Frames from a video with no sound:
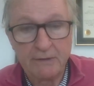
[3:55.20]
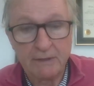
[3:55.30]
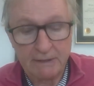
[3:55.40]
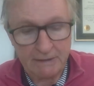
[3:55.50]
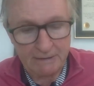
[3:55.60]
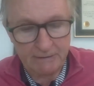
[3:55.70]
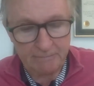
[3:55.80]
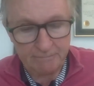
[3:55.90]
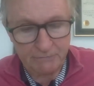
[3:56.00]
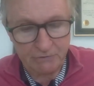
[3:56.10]

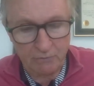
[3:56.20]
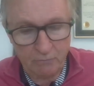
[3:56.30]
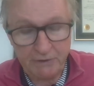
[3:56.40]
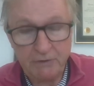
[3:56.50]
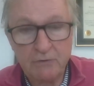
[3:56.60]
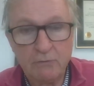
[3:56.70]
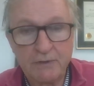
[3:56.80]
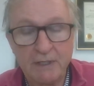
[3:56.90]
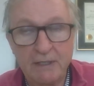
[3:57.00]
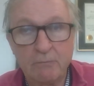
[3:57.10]
So what do you do
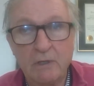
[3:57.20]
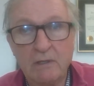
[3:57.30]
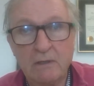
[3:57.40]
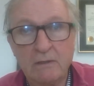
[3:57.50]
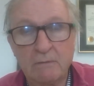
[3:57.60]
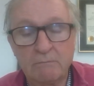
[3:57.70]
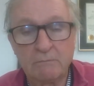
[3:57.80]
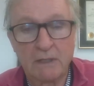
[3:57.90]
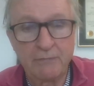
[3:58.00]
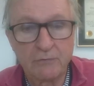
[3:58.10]
with that? Well,
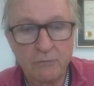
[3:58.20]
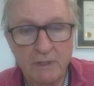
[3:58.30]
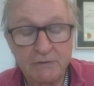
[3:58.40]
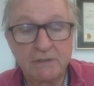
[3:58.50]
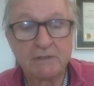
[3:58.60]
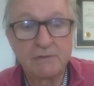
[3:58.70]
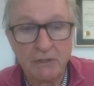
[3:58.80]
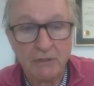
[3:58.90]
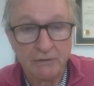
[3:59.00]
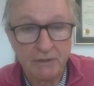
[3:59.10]
my first question is, do
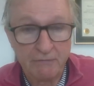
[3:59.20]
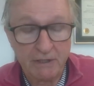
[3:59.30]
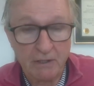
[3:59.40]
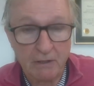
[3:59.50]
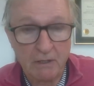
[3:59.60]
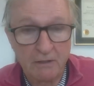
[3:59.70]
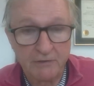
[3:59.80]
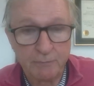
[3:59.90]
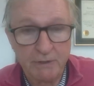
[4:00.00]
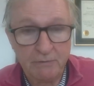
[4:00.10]
you have any
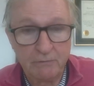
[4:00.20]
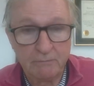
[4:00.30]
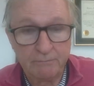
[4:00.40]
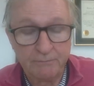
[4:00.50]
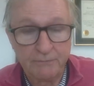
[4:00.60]
RRSP room?